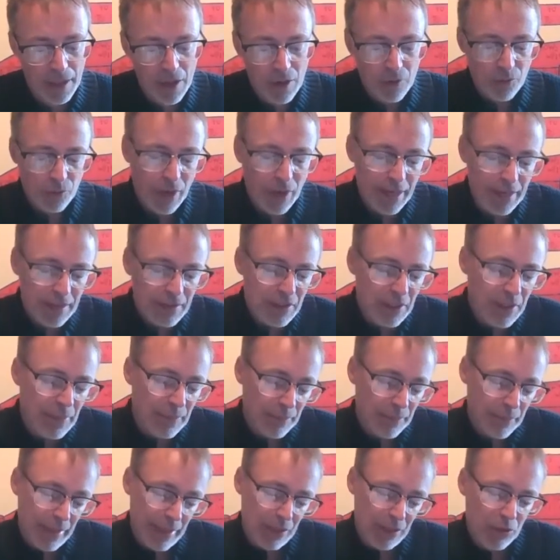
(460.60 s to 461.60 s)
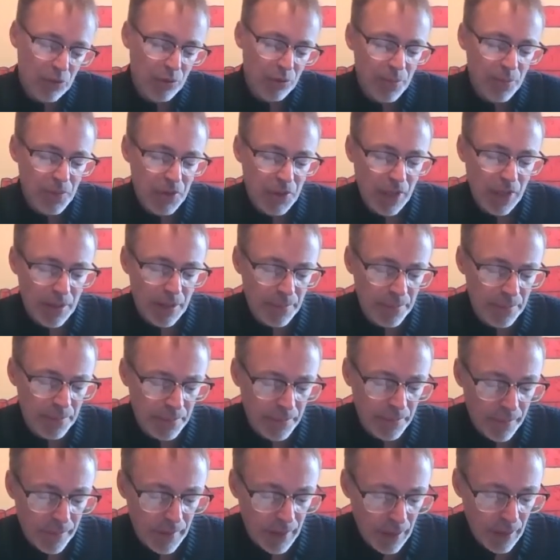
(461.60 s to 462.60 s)
Ryan didn't mean to upset him.
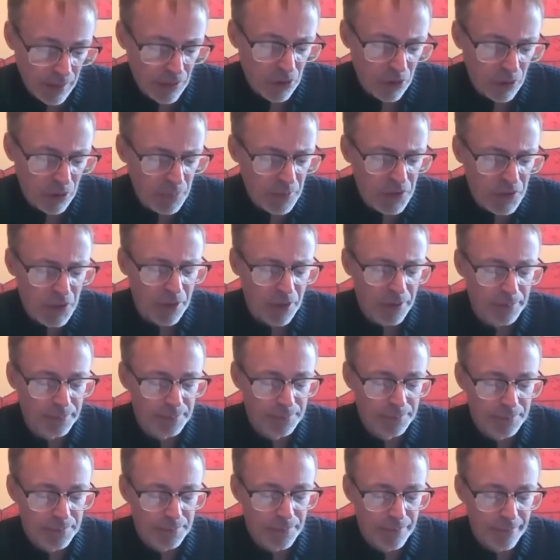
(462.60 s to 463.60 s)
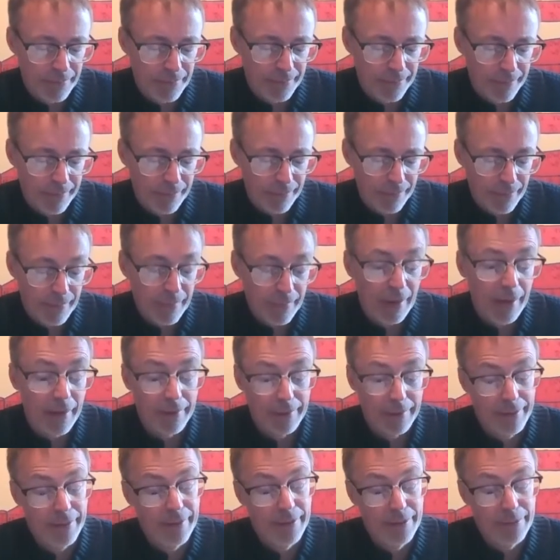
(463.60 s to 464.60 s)
He told me so.
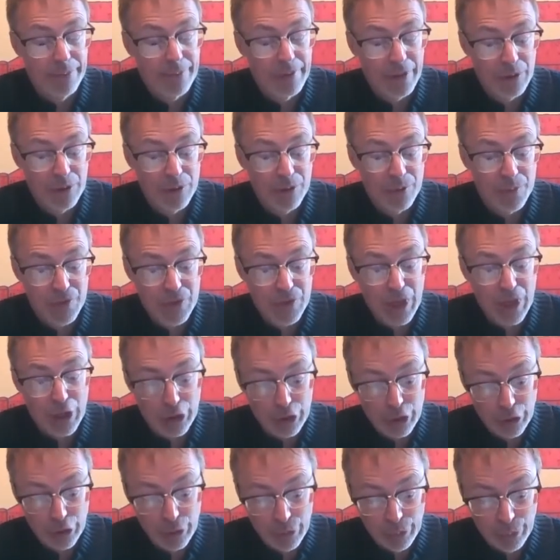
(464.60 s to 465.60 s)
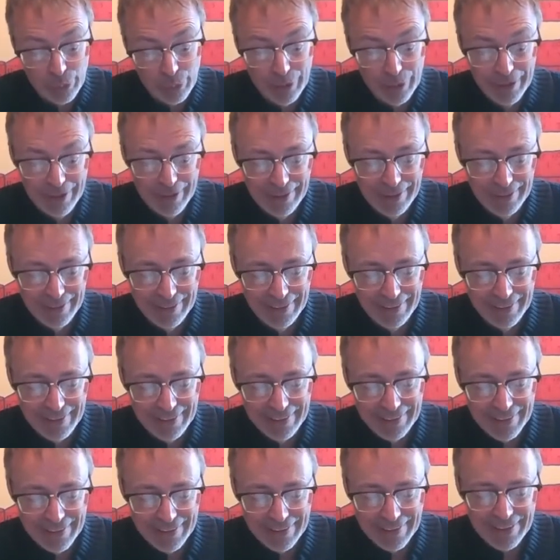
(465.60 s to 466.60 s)
He didn't mean to upset you.
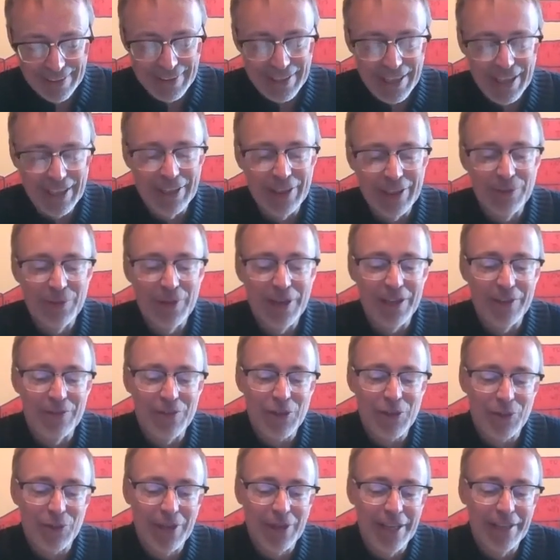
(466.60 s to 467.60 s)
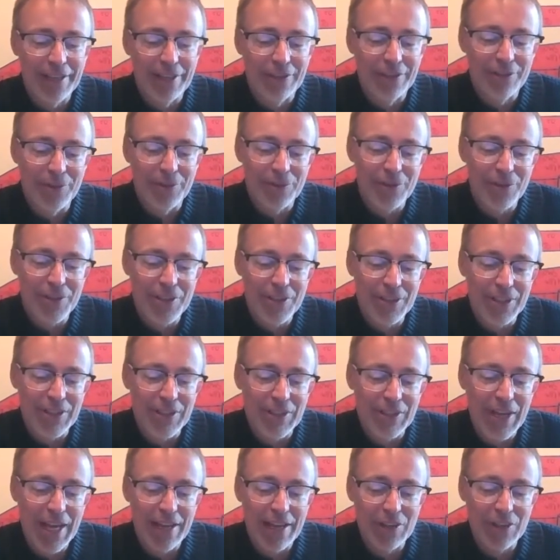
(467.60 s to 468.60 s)
The tiny waves created from Christie's
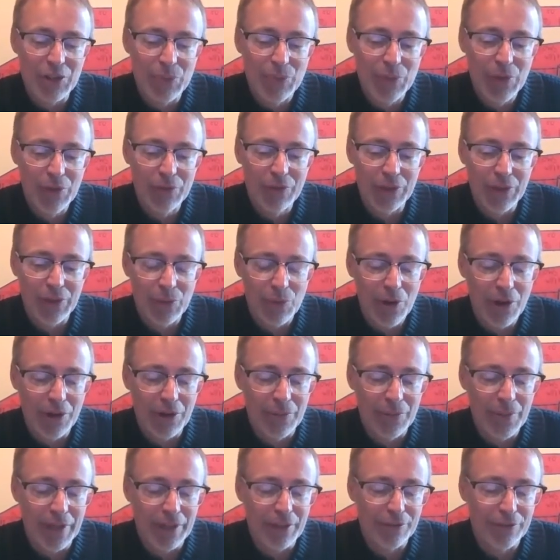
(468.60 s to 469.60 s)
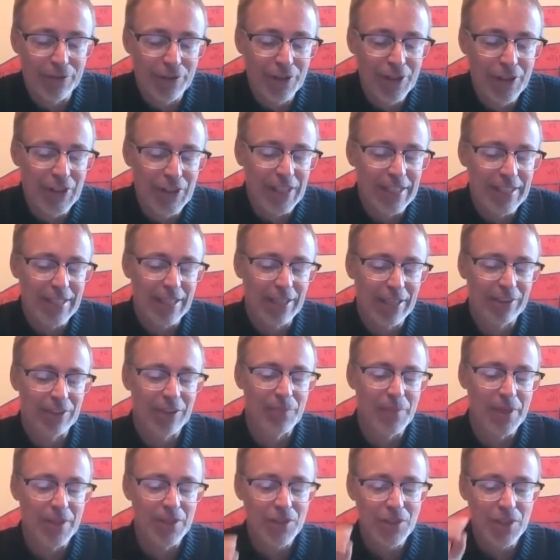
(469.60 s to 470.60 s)
hands moving the water make a freezing tickle on
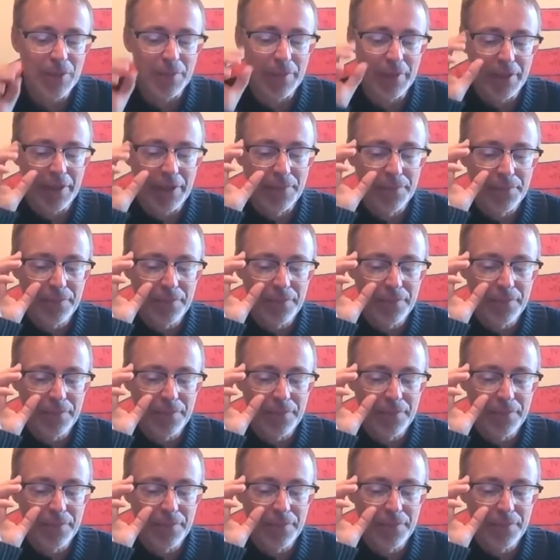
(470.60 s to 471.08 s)
my stomach.